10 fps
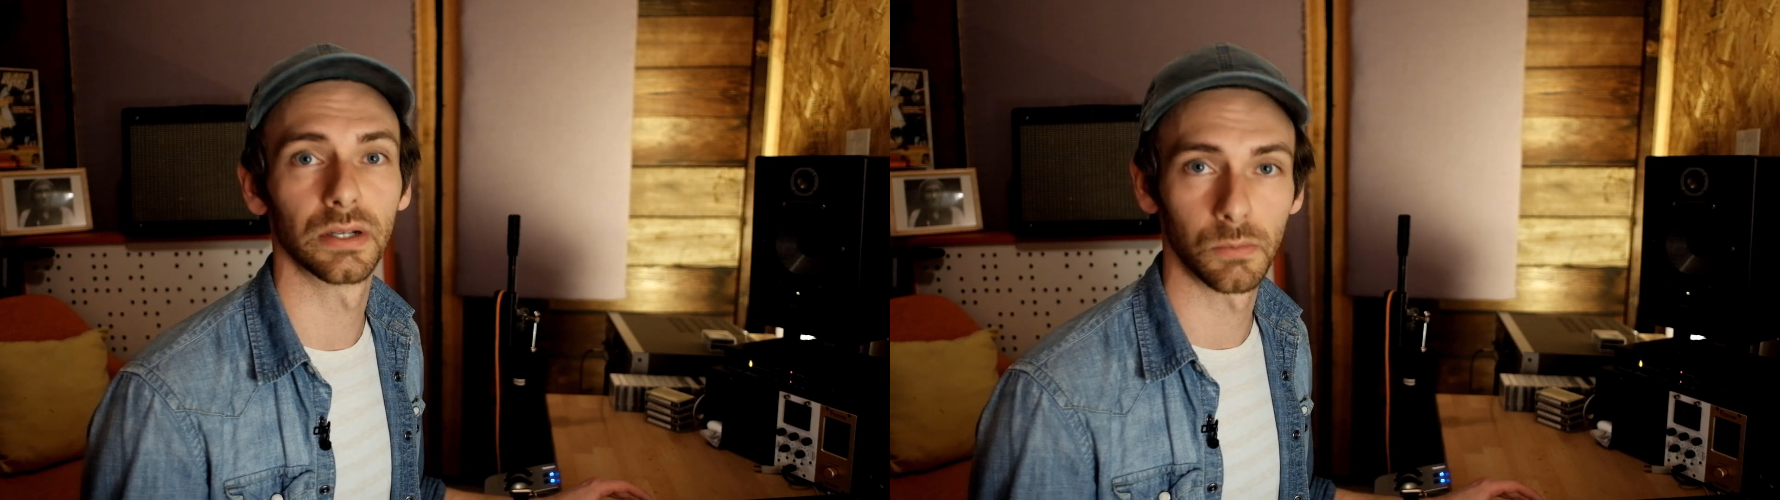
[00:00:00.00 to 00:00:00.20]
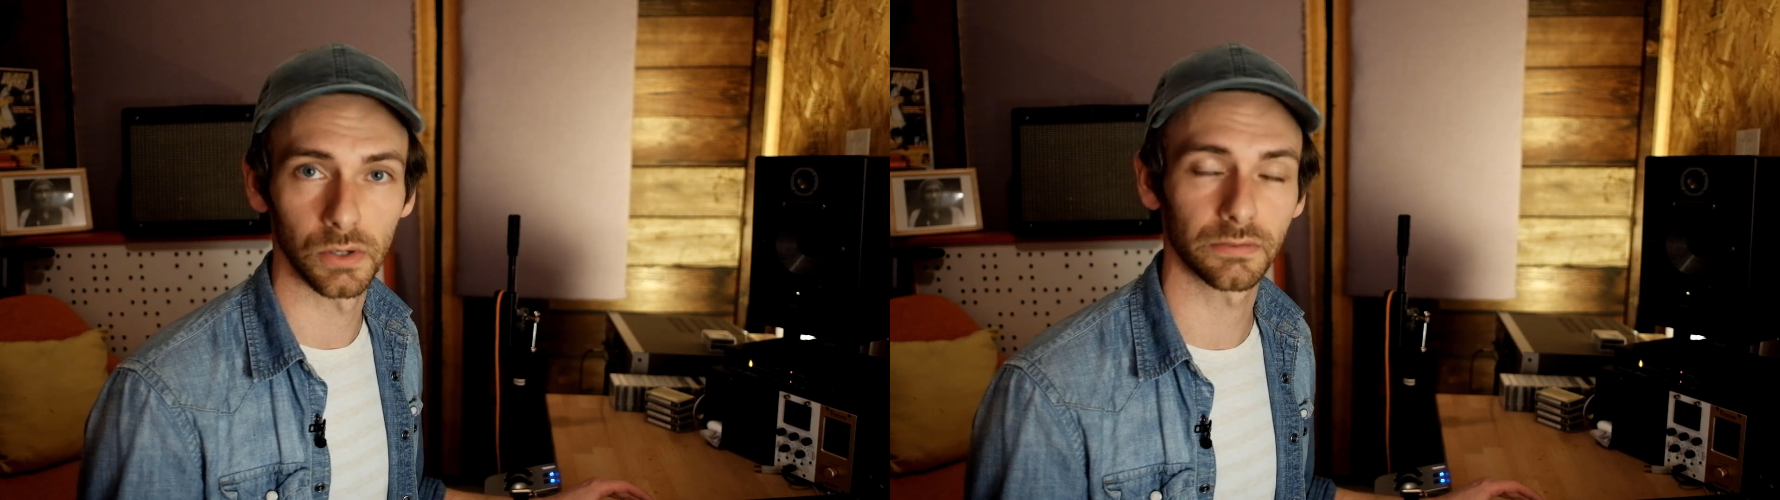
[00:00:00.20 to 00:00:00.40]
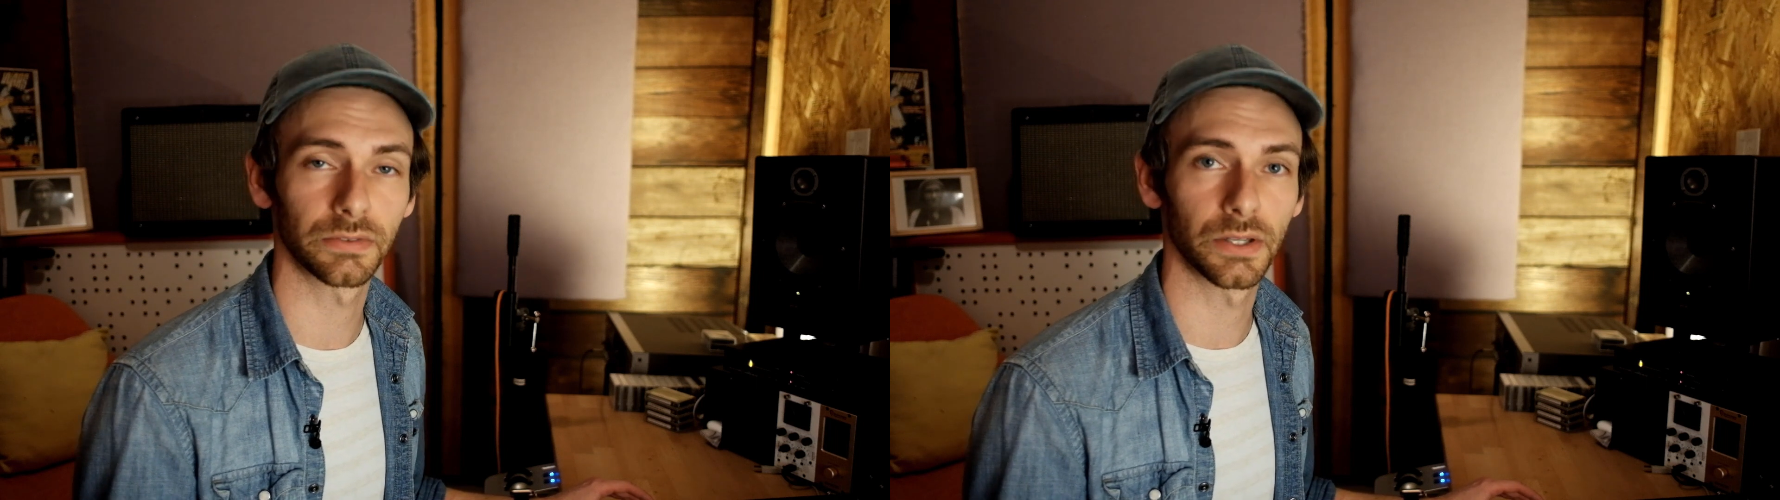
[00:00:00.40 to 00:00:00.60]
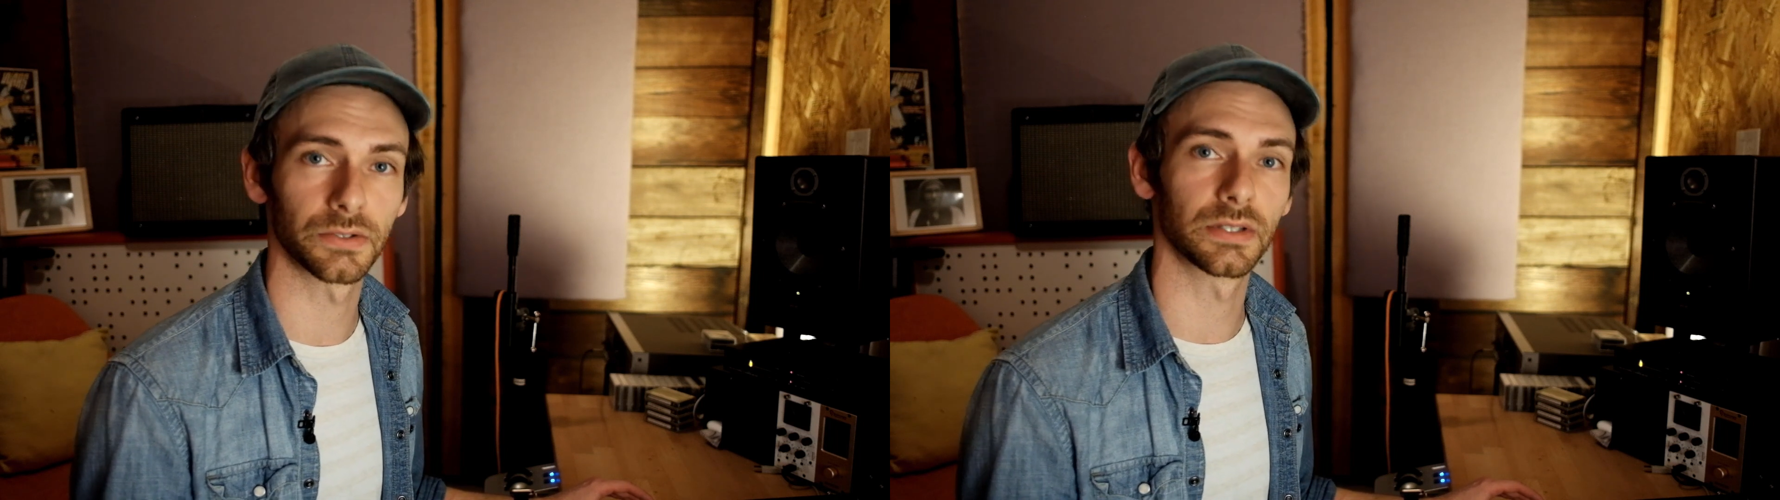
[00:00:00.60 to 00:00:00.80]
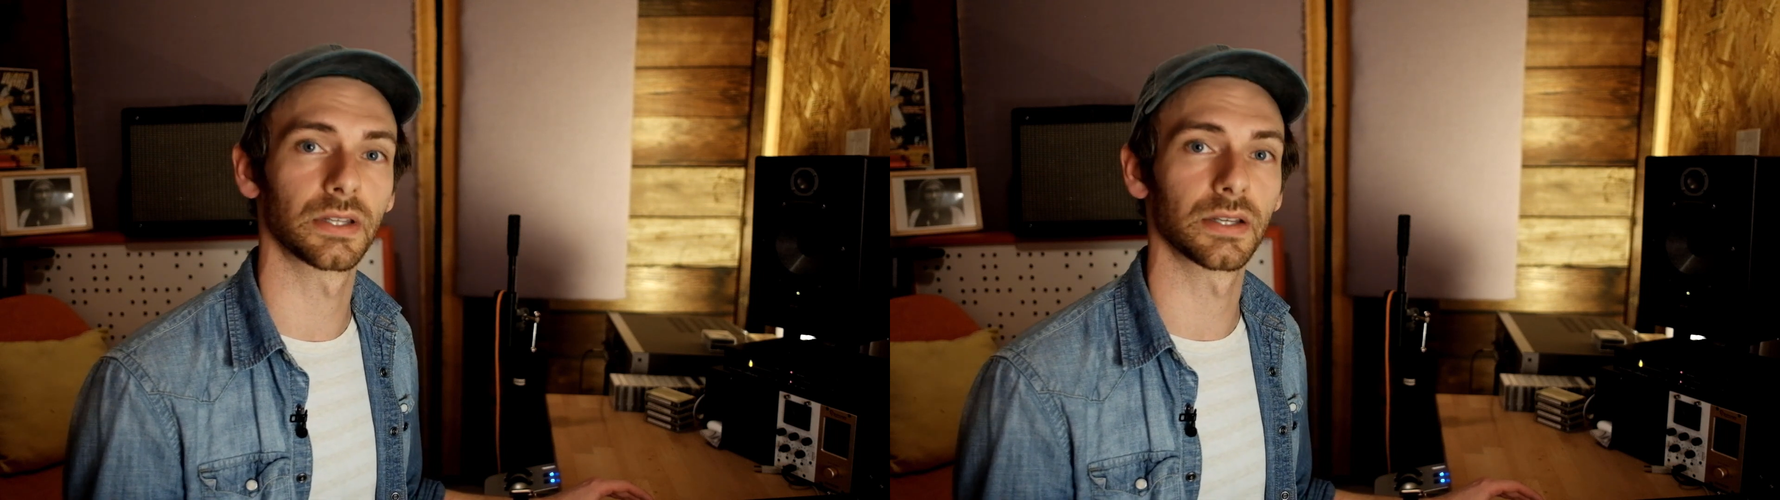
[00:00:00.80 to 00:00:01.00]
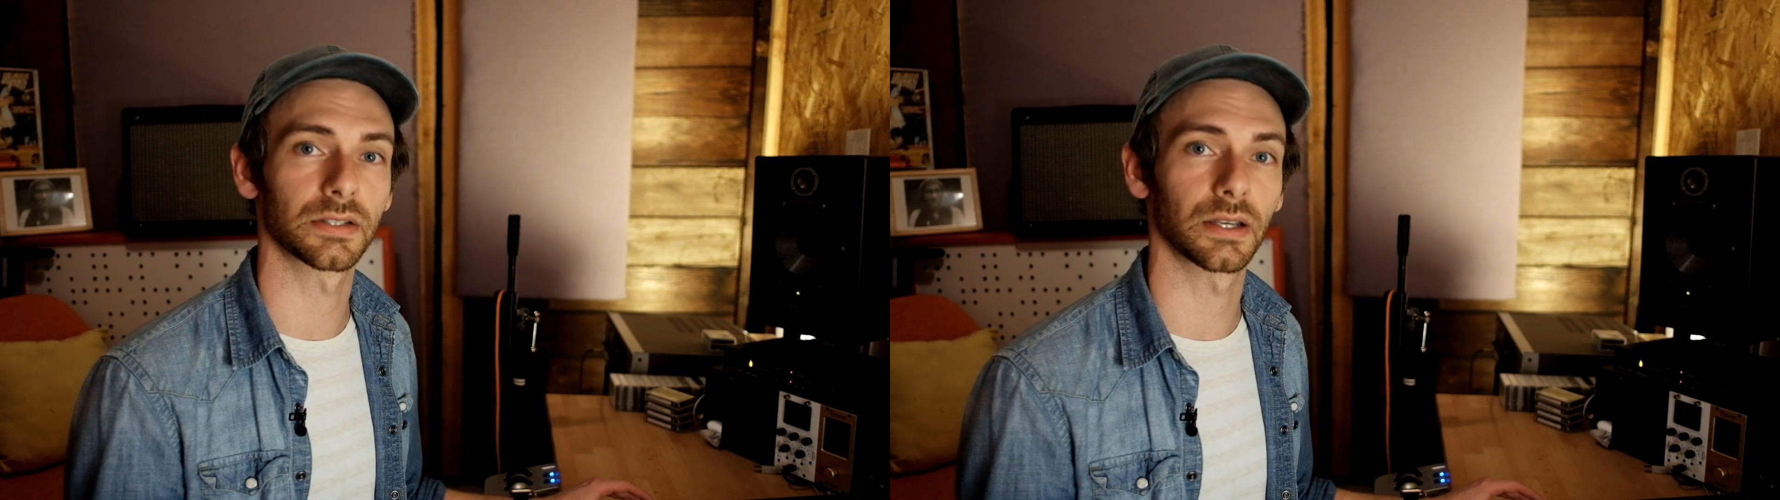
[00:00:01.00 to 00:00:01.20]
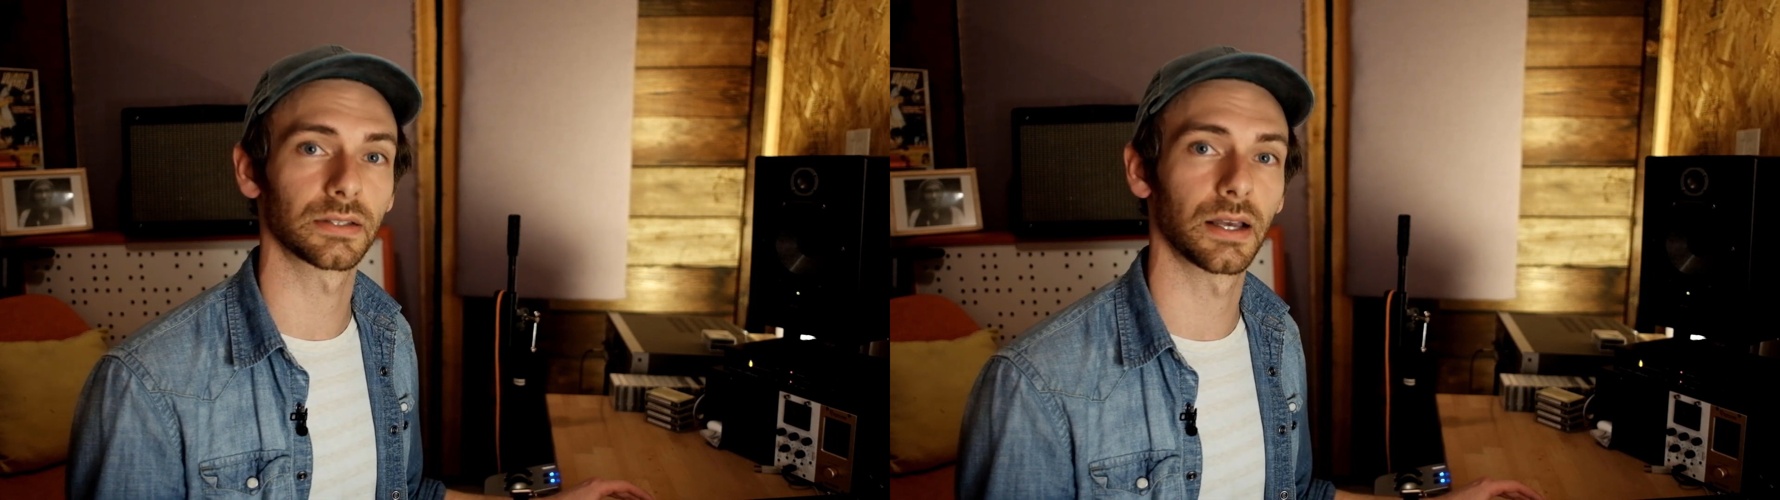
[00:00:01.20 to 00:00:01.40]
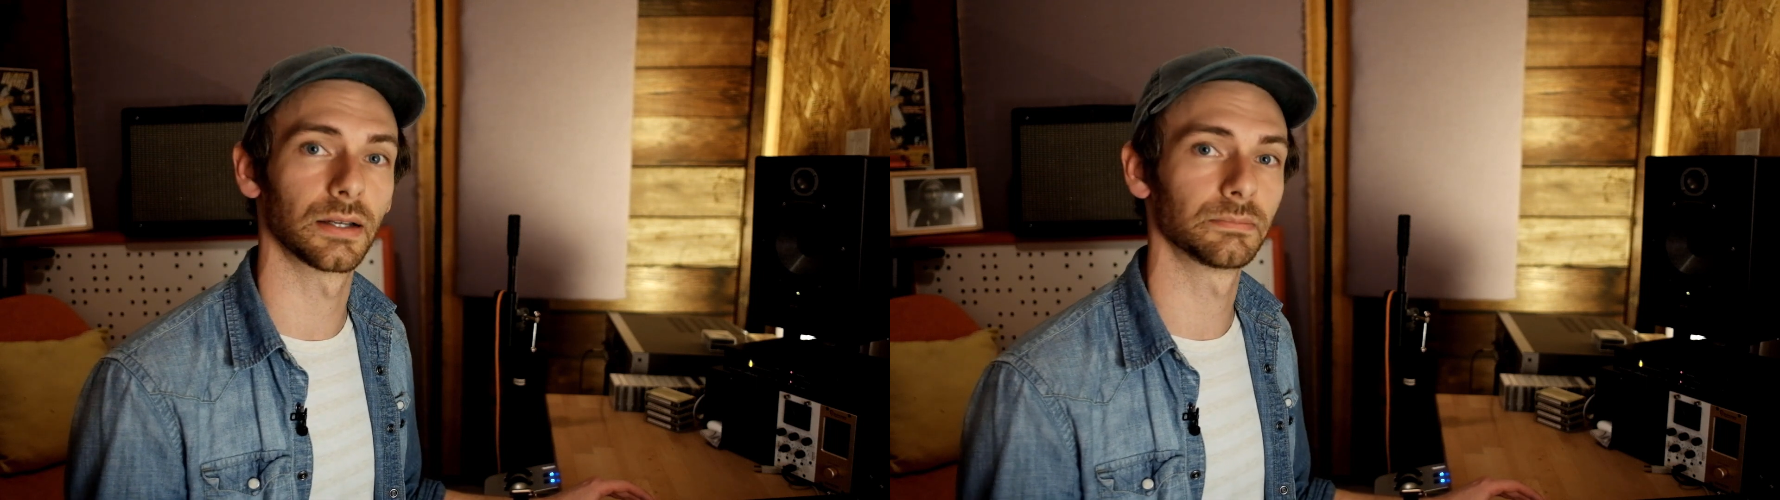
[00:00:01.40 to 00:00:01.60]
up workflows and things
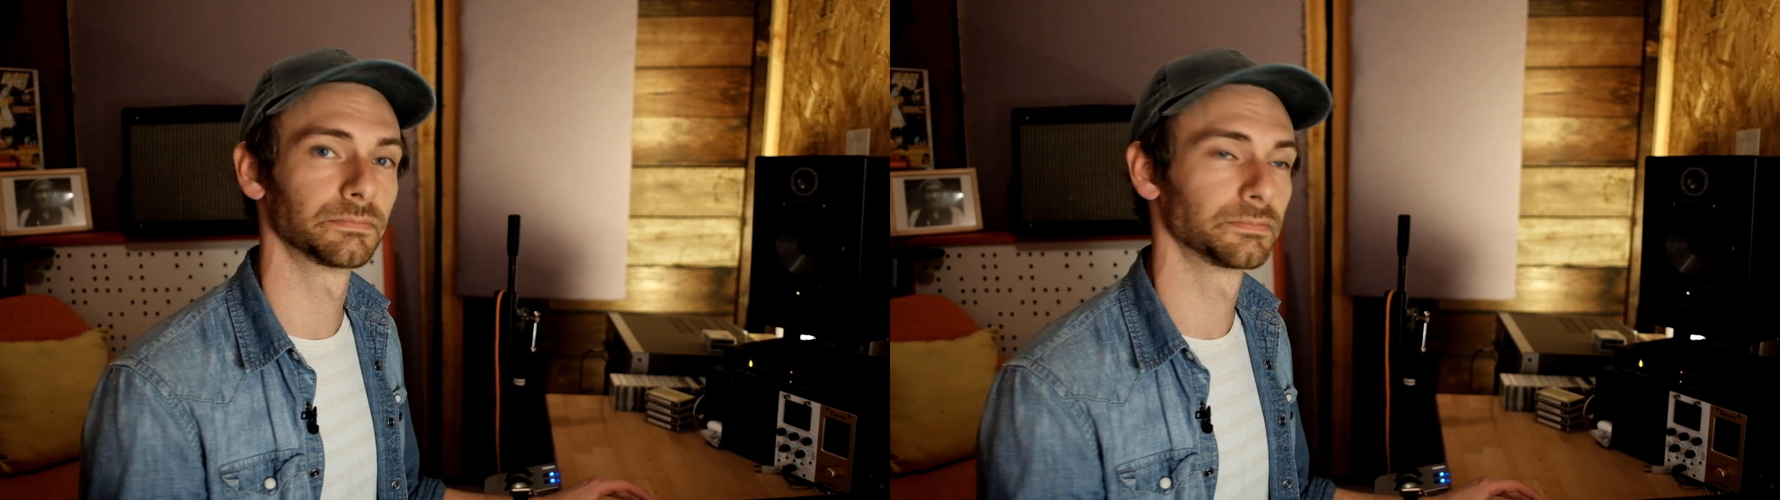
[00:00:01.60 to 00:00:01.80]
like that.